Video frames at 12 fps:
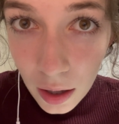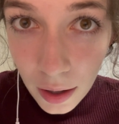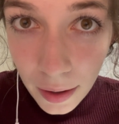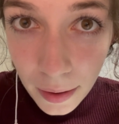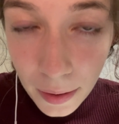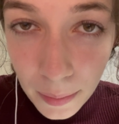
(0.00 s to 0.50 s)

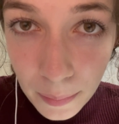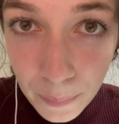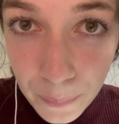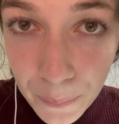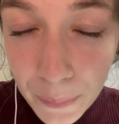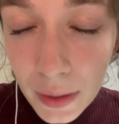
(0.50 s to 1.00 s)
Can
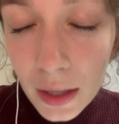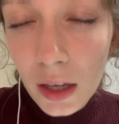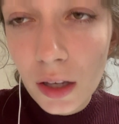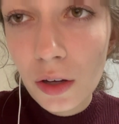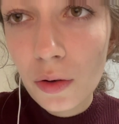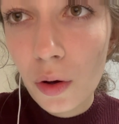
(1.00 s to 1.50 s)

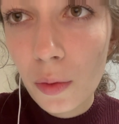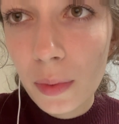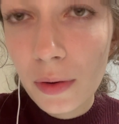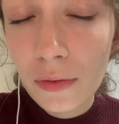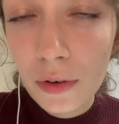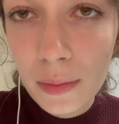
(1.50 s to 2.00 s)
you
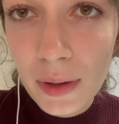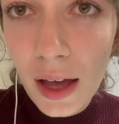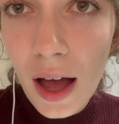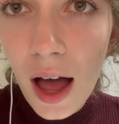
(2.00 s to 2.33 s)
open for me?